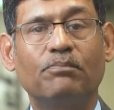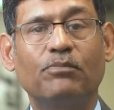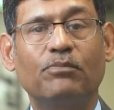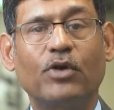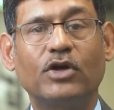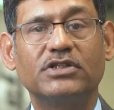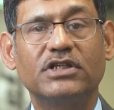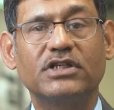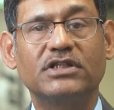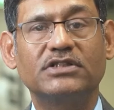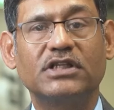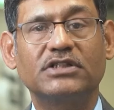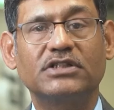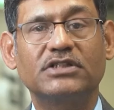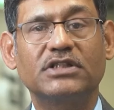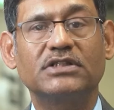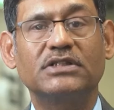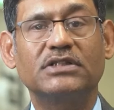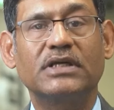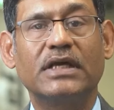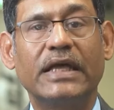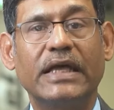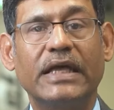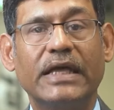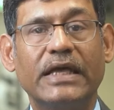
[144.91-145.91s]
projects such
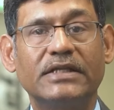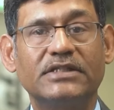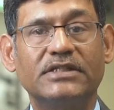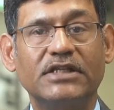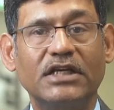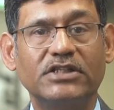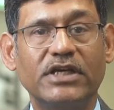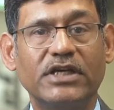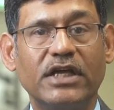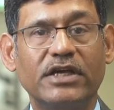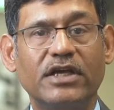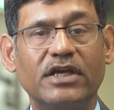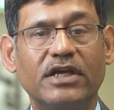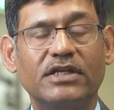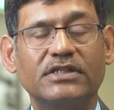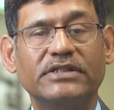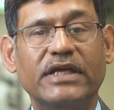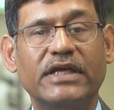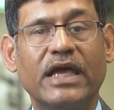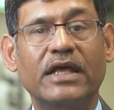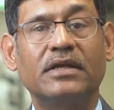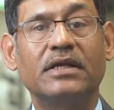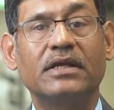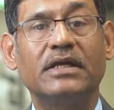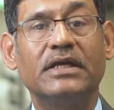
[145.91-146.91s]
as in such areas
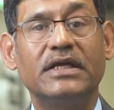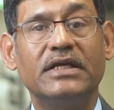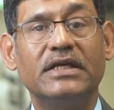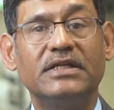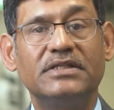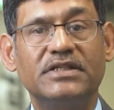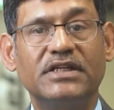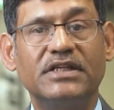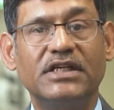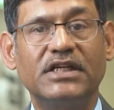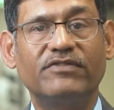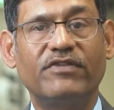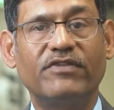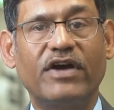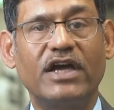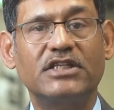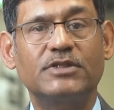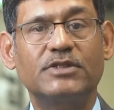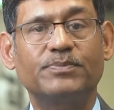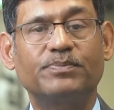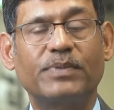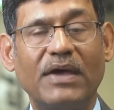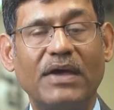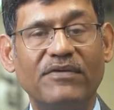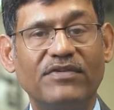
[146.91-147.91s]
can
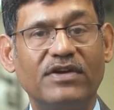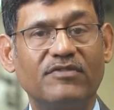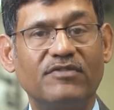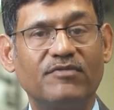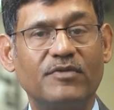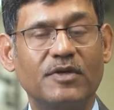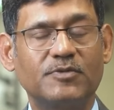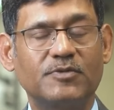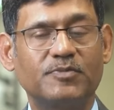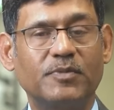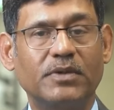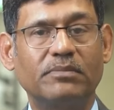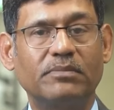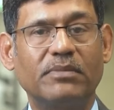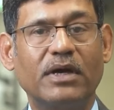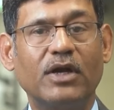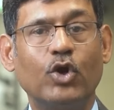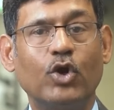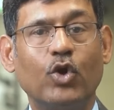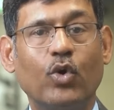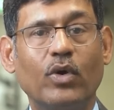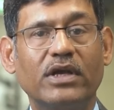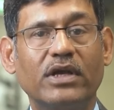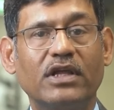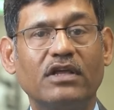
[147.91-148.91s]
incentivize private investment by
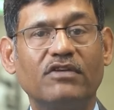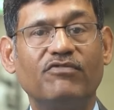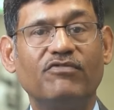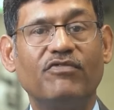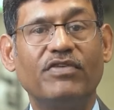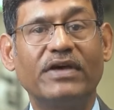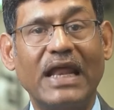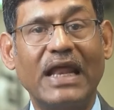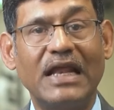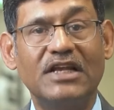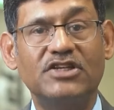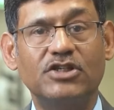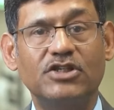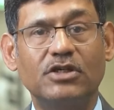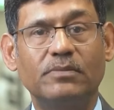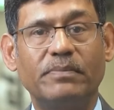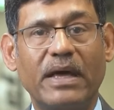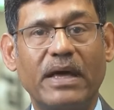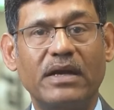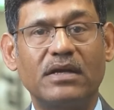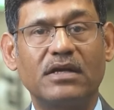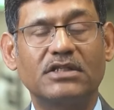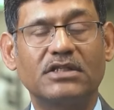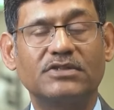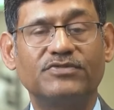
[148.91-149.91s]
lowering financial
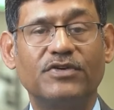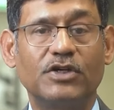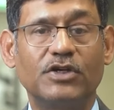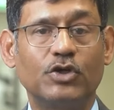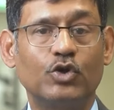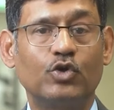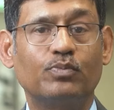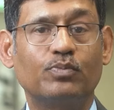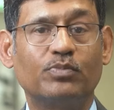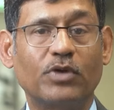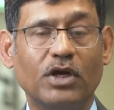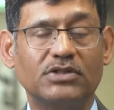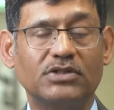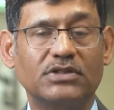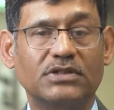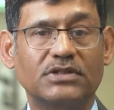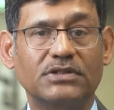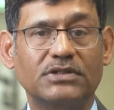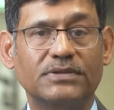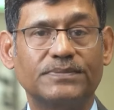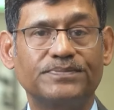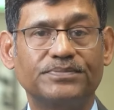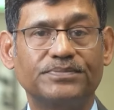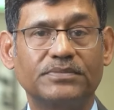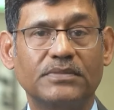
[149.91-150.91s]
barriers for new
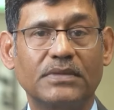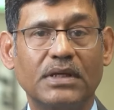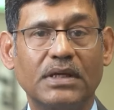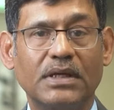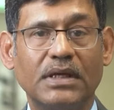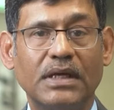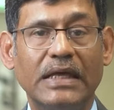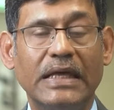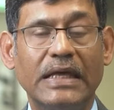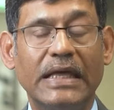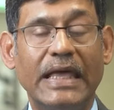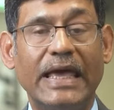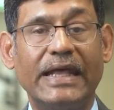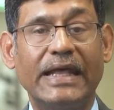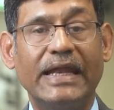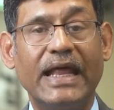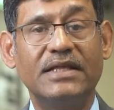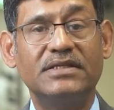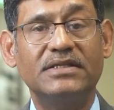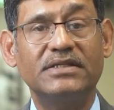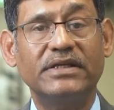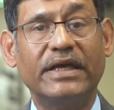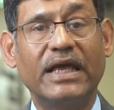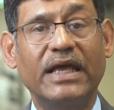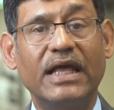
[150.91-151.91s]
projects.
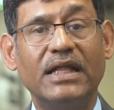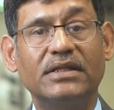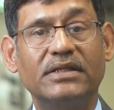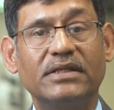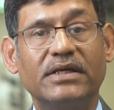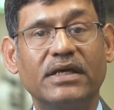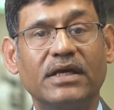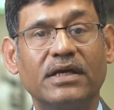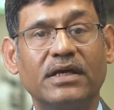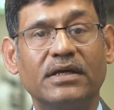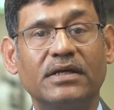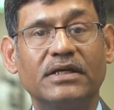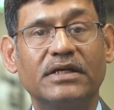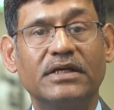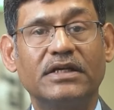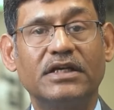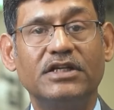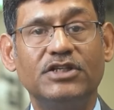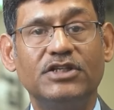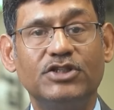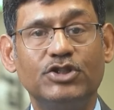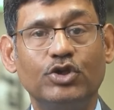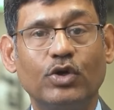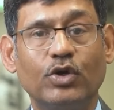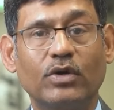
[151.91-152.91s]
Enhancing healthcare
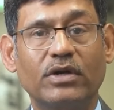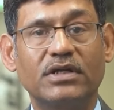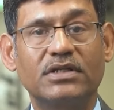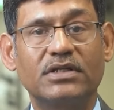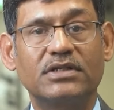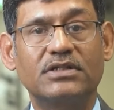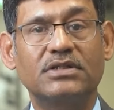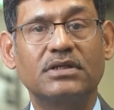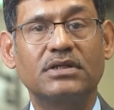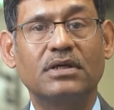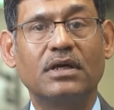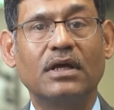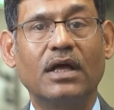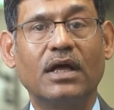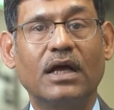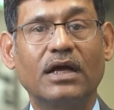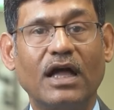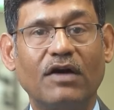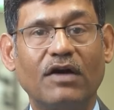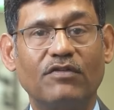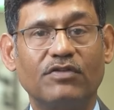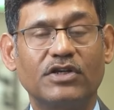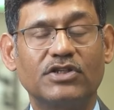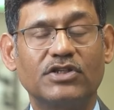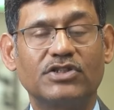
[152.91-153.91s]
insurance
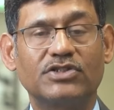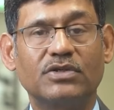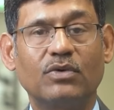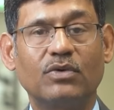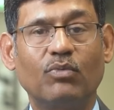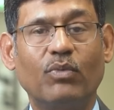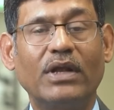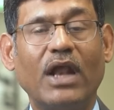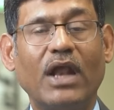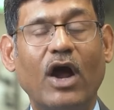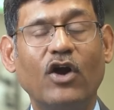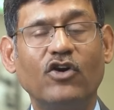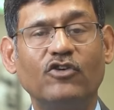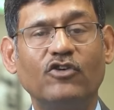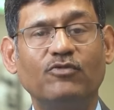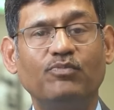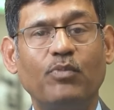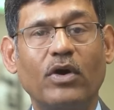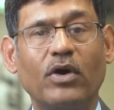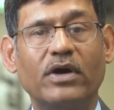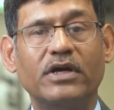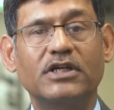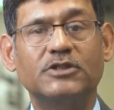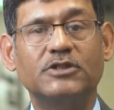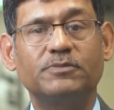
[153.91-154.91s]
coverage. While
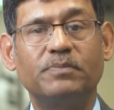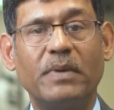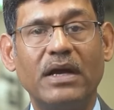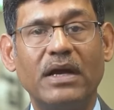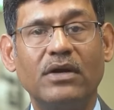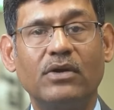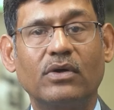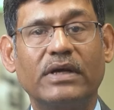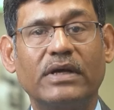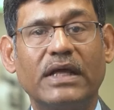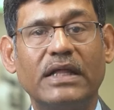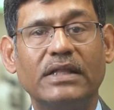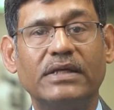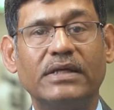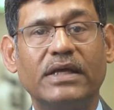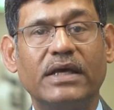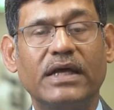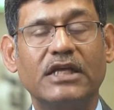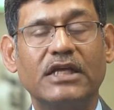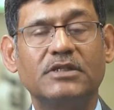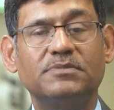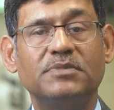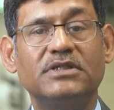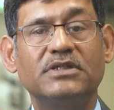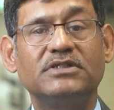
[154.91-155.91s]
out-of-pocket spend on healthcare
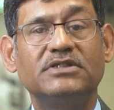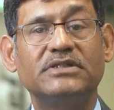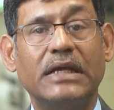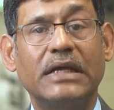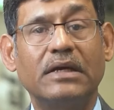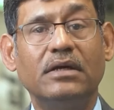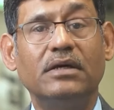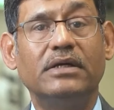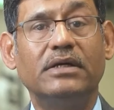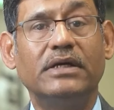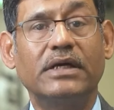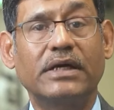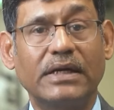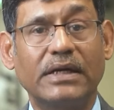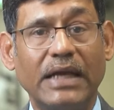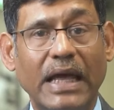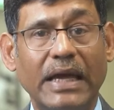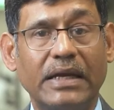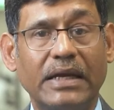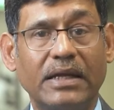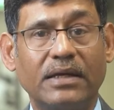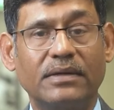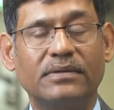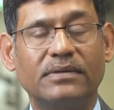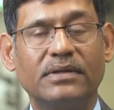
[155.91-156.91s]
has been steadily
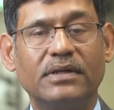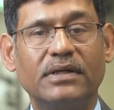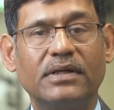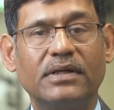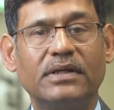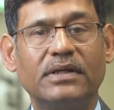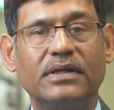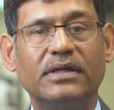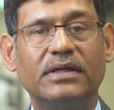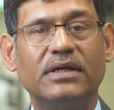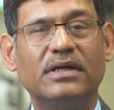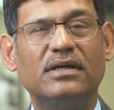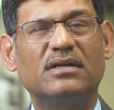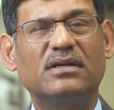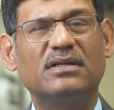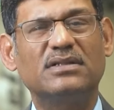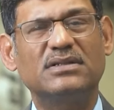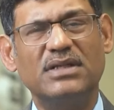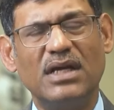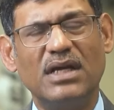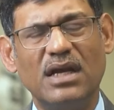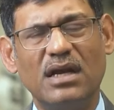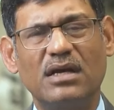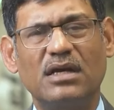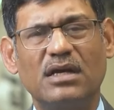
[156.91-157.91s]
declining, it
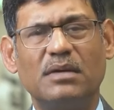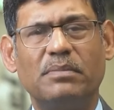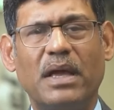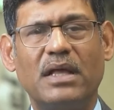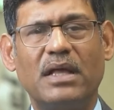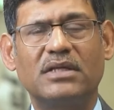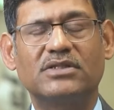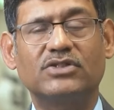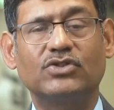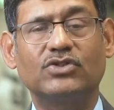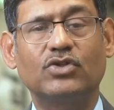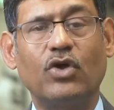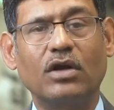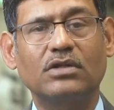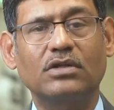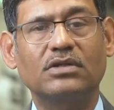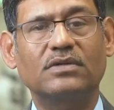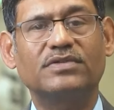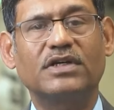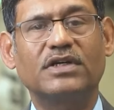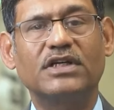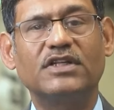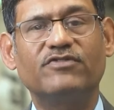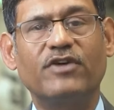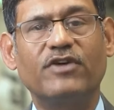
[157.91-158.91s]
still remains north
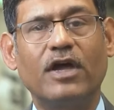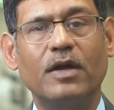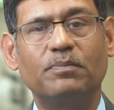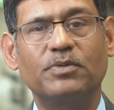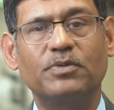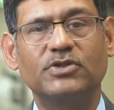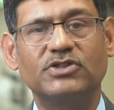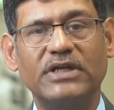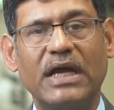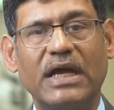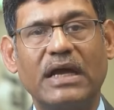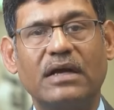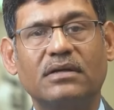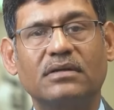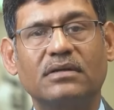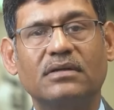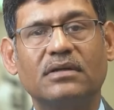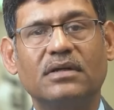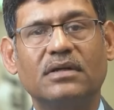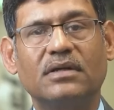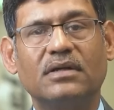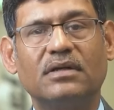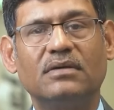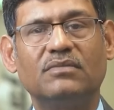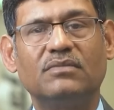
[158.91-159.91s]
of 35%,
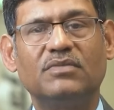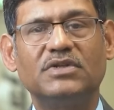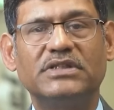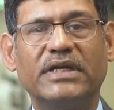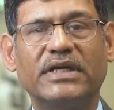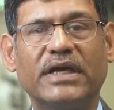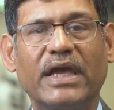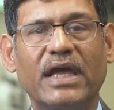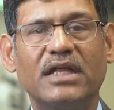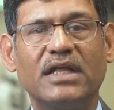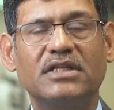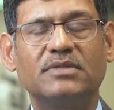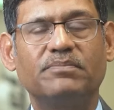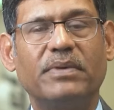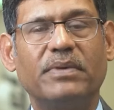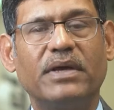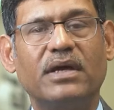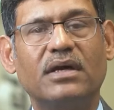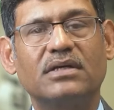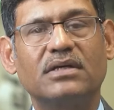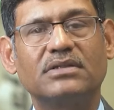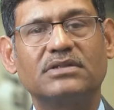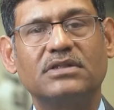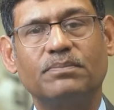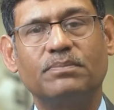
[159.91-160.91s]
which again
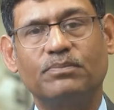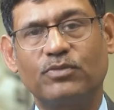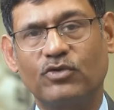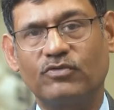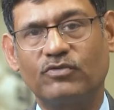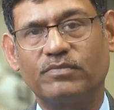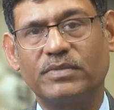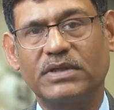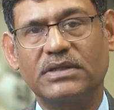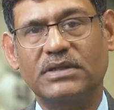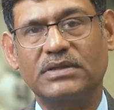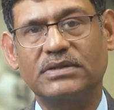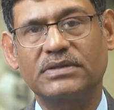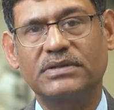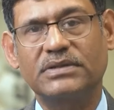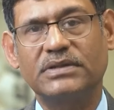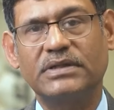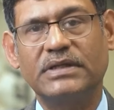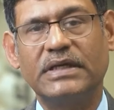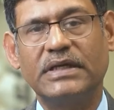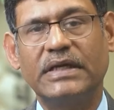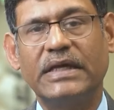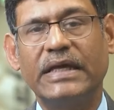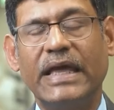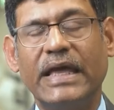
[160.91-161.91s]
bears improvement.
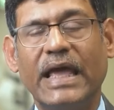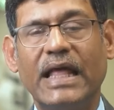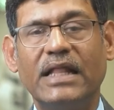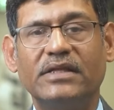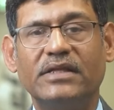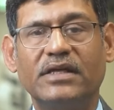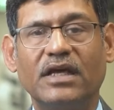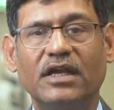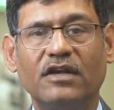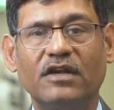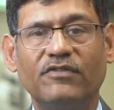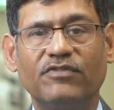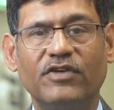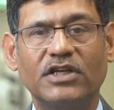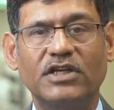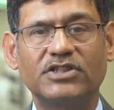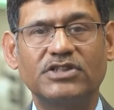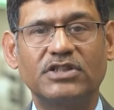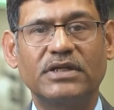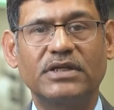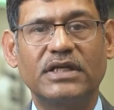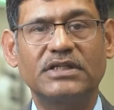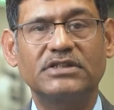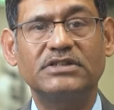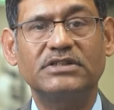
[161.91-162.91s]
Healthcare
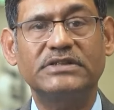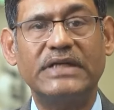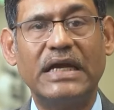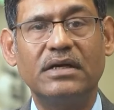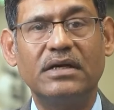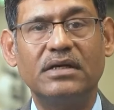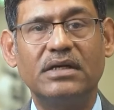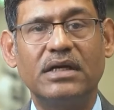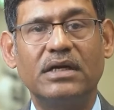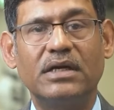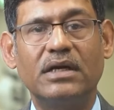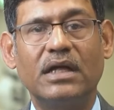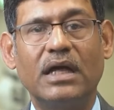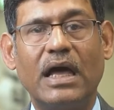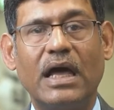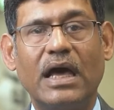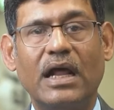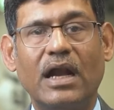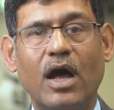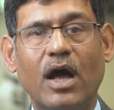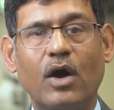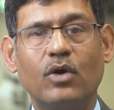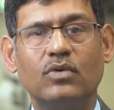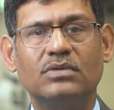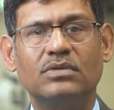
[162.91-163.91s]
inflation has tended
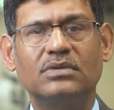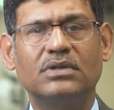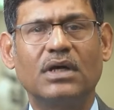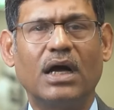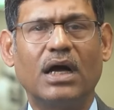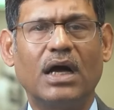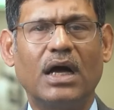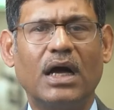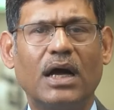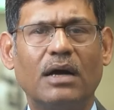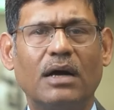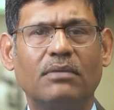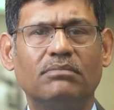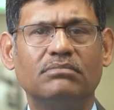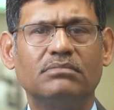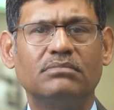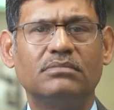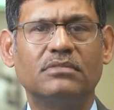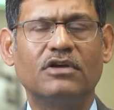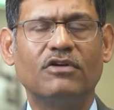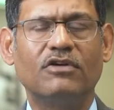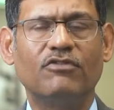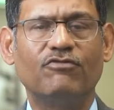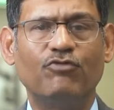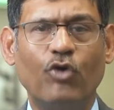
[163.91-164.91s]
around
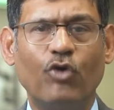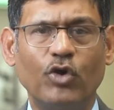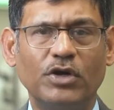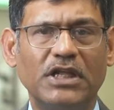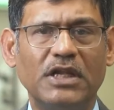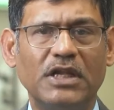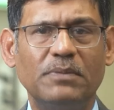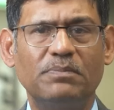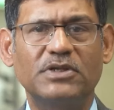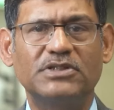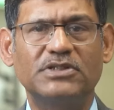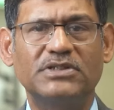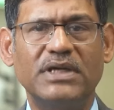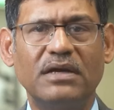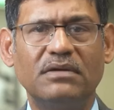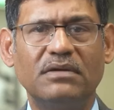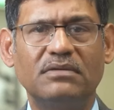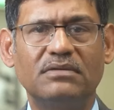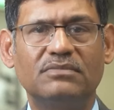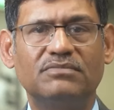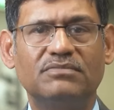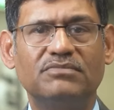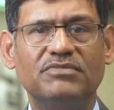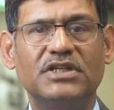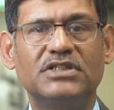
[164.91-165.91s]
14%,
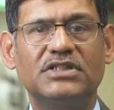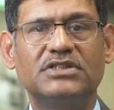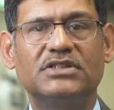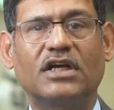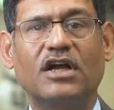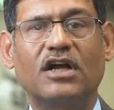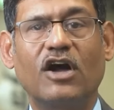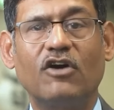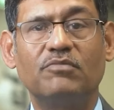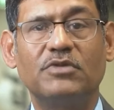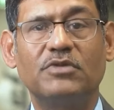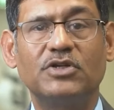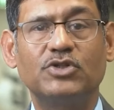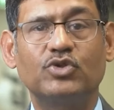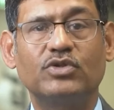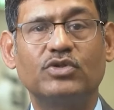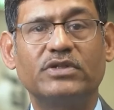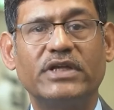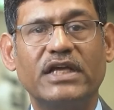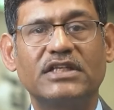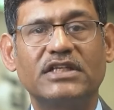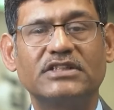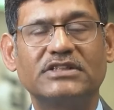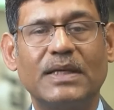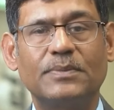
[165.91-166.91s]
which the government should
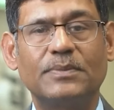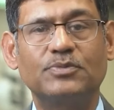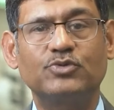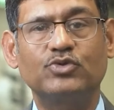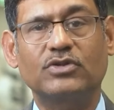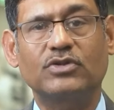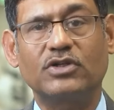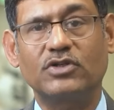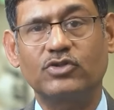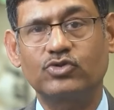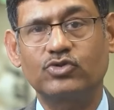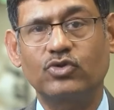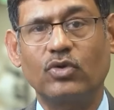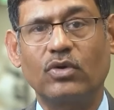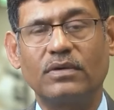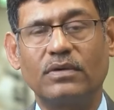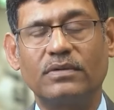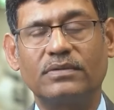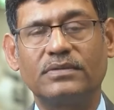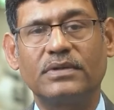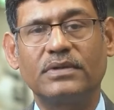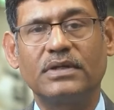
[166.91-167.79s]
take steps to control.